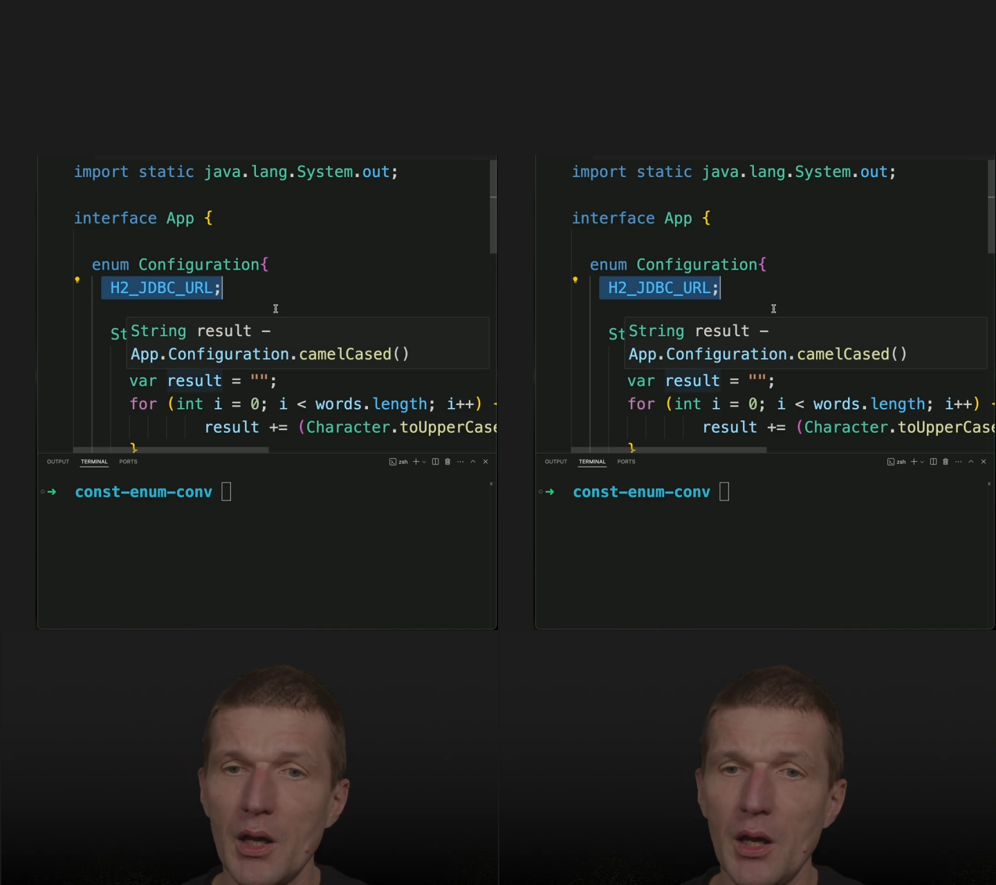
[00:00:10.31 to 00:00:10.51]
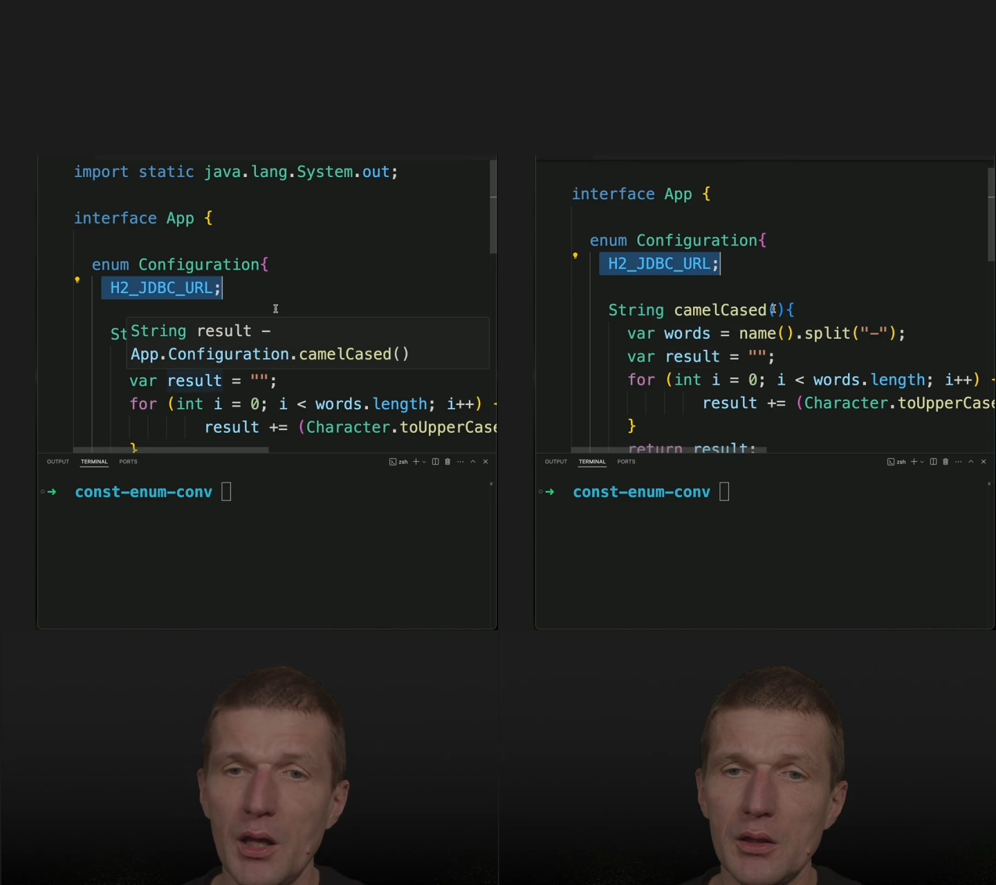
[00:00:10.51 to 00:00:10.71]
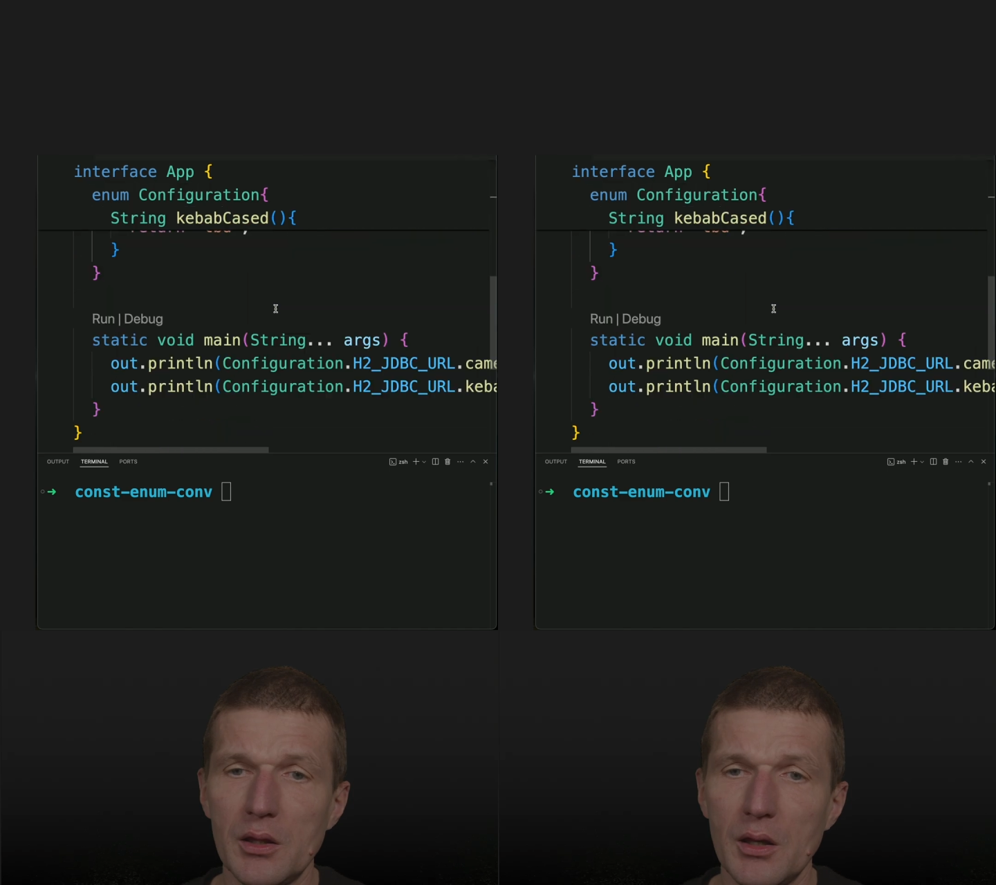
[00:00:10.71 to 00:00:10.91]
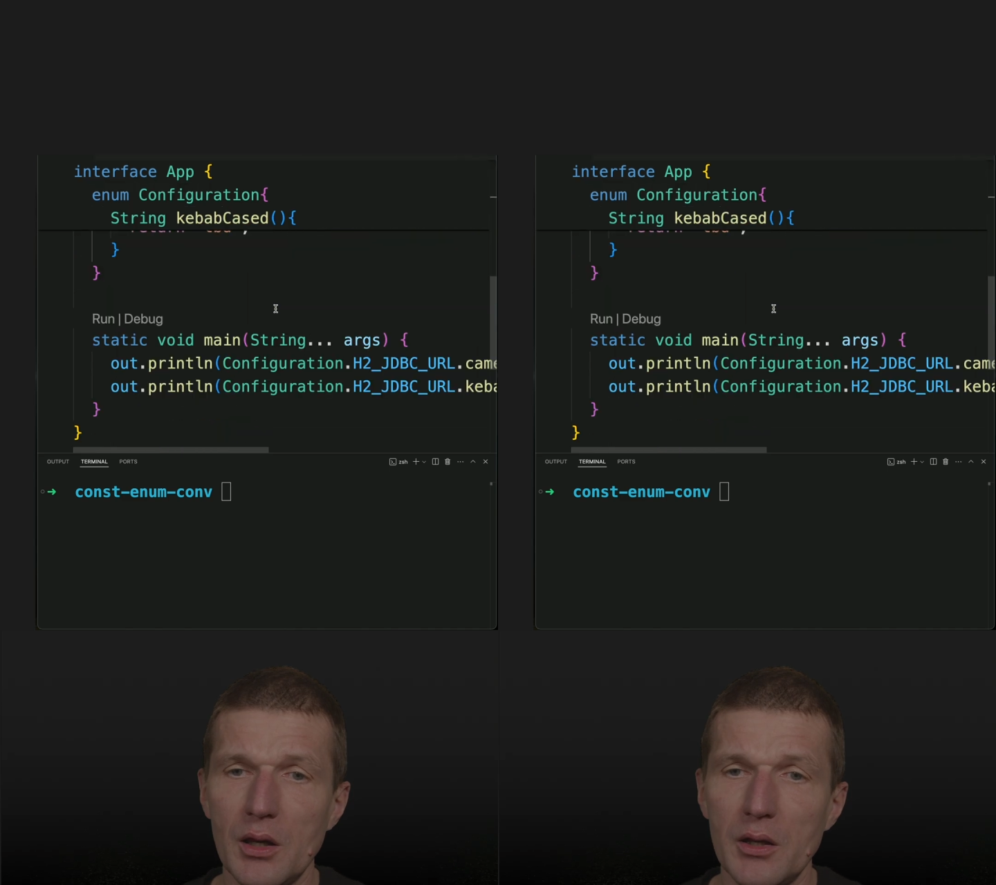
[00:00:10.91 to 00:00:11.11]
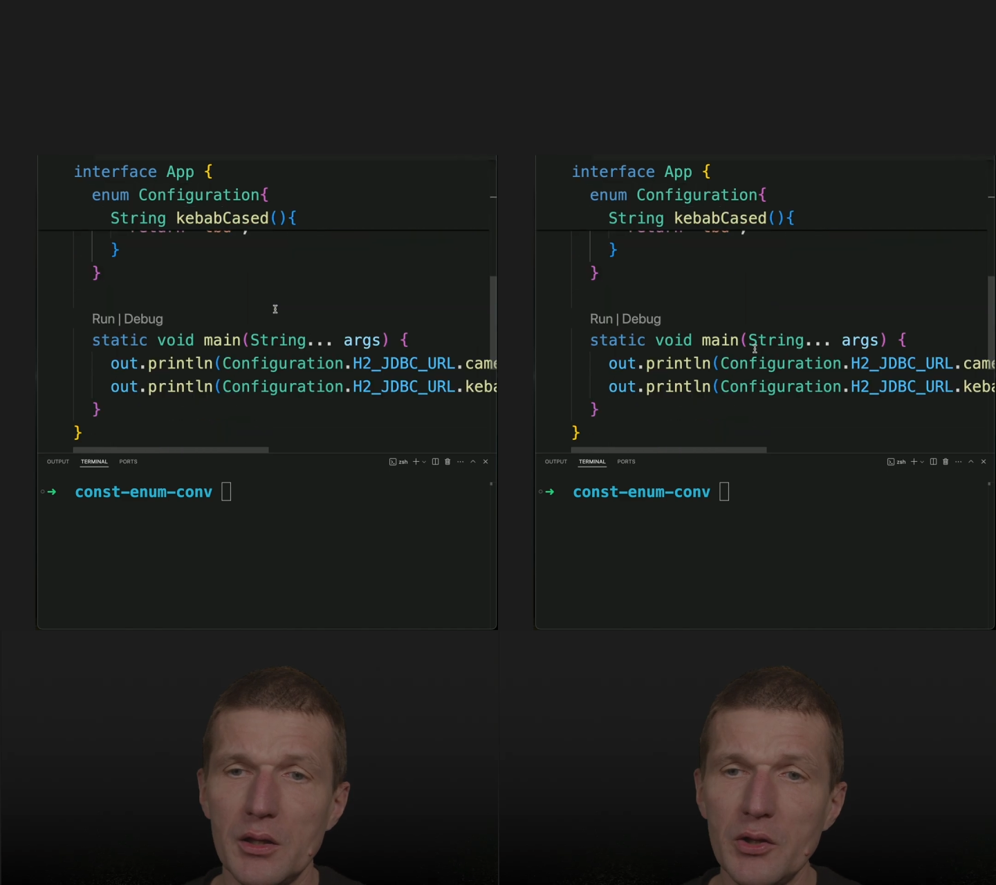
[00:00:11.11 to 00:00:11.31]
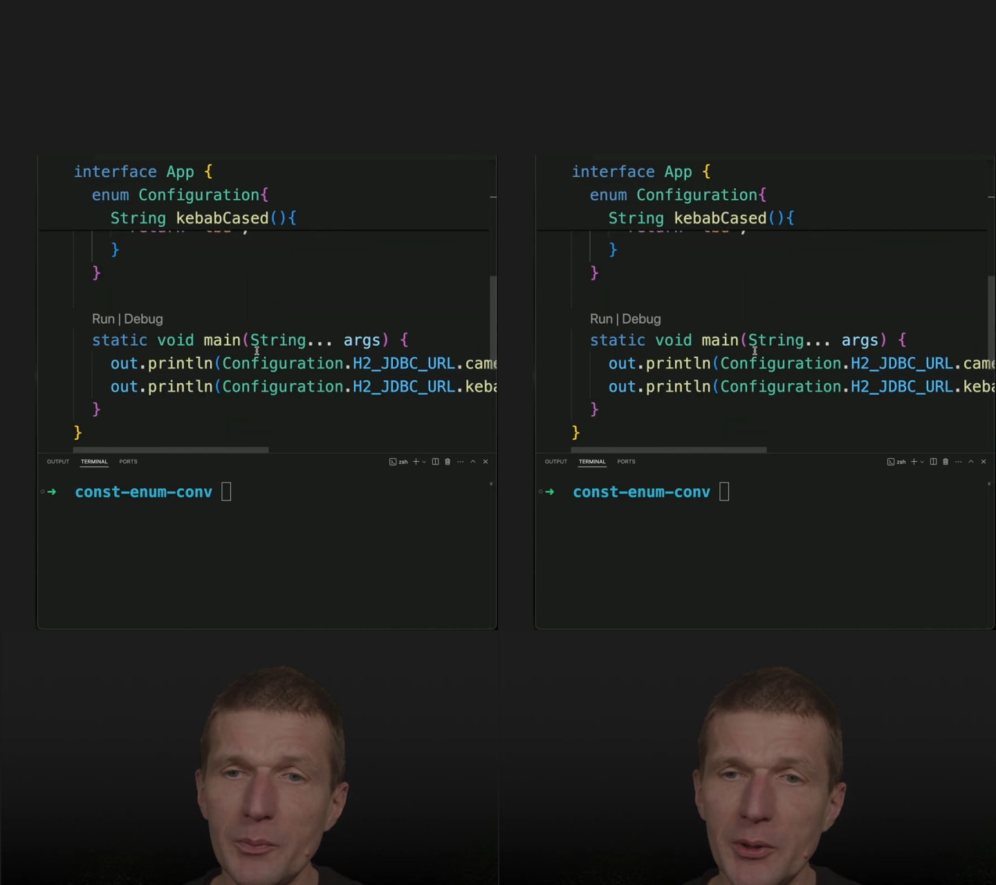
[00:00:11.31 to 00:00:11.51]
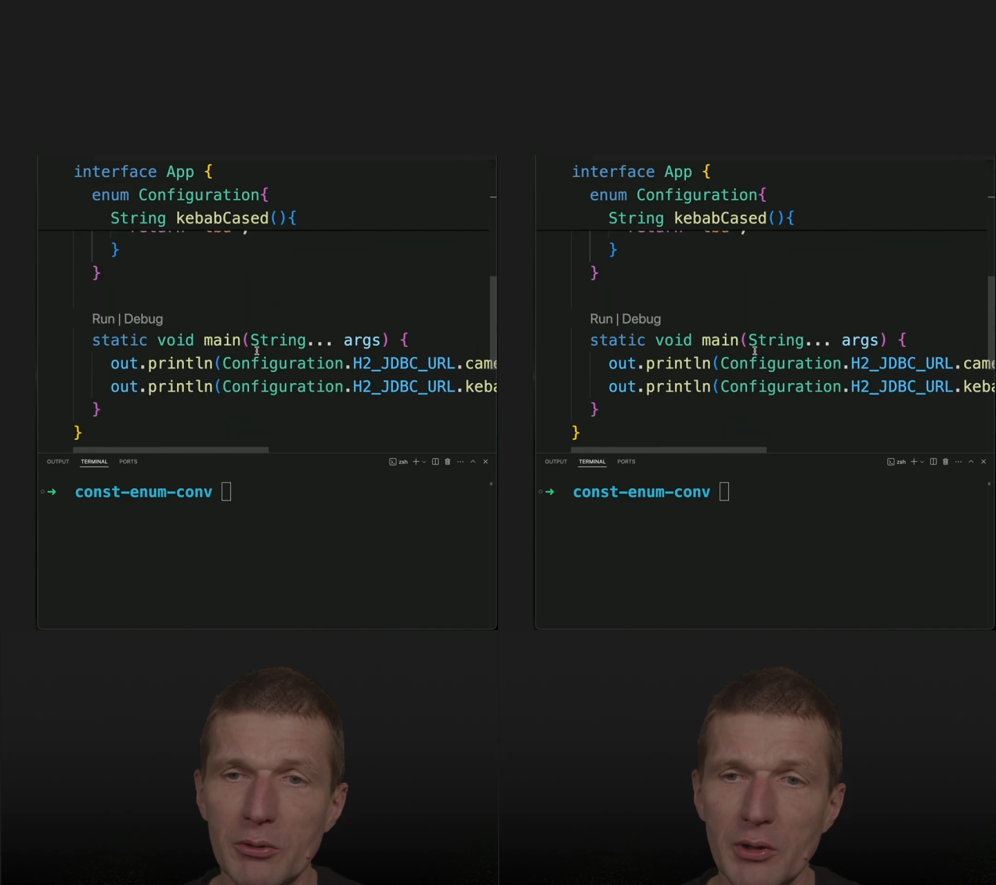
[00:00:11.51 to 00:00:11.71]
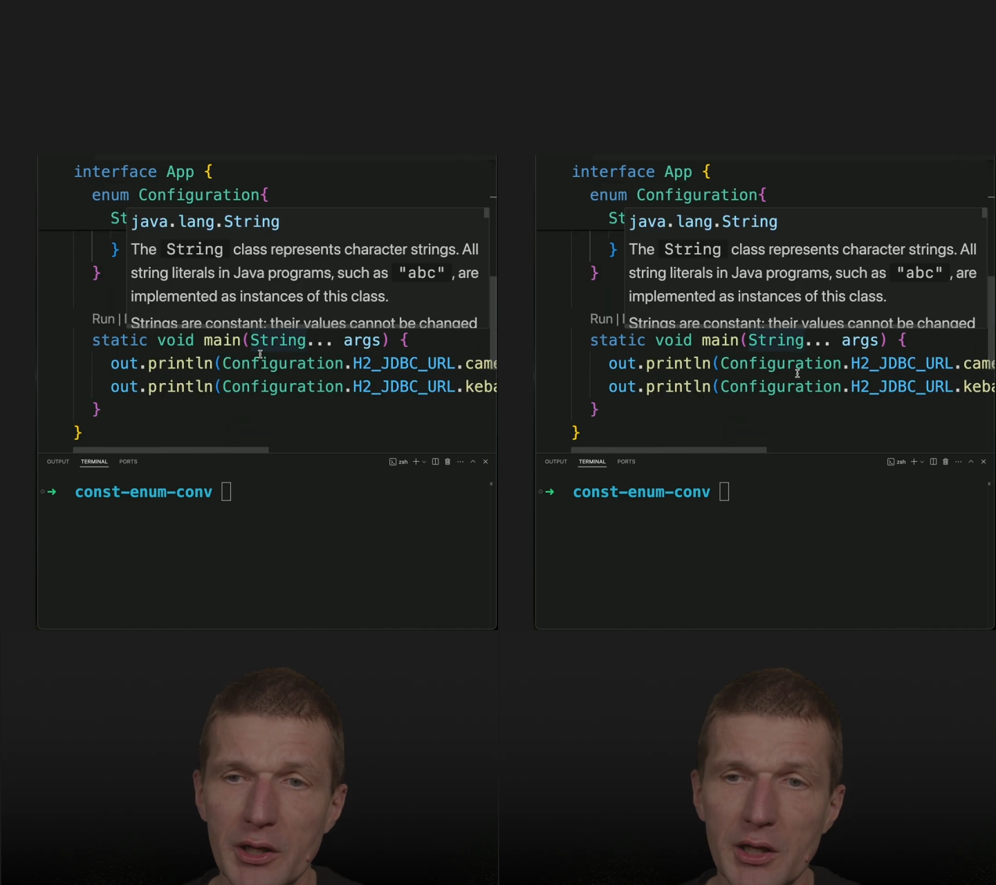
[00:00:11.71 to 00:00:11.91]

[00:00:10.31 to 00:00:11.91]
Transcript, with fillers: And in this particular